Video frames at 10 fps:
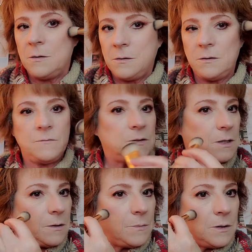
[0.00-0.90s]
lifted
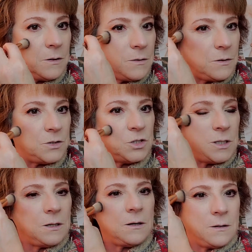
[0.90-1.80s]
up the
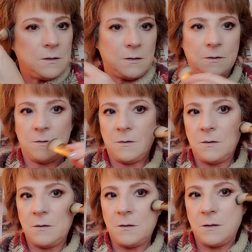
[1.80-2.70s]
cheek
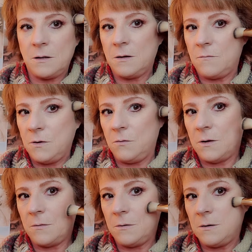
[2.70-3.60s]
and giving you
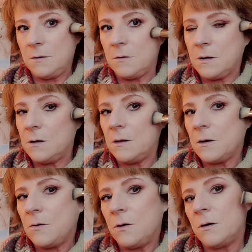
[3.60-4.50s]
that kind of that
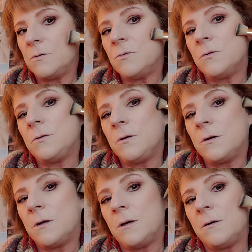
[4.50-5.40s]
contour look
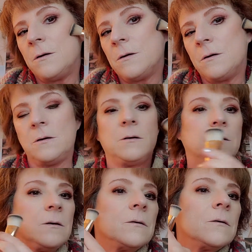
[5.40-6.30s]
here.
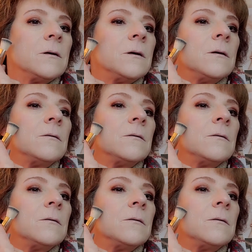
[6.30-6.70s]
Okay.